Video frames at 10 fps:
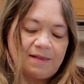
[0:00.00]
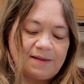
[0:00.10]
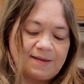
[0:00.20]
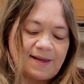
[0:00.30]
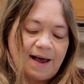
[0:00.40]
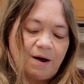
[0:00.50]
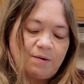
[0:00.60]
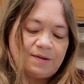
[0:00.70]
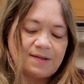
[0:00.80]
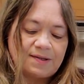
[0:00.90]
this
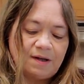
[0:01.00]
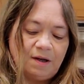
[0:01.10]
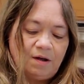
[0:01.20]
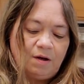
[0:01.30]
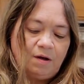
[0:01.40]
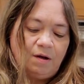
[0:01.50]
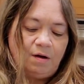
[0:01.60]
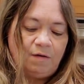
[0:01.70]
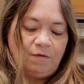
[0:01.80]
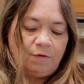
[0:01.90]
house
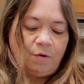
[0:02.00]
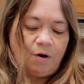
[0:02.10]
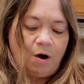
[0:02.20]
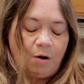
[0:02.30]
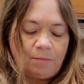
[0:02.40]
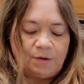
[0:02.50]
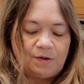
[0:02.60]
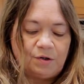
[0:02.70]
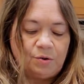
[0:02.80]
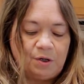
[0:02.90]
for
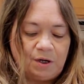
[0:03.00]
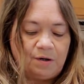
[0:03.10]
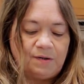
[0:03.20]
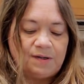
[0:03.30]
almost 2 years.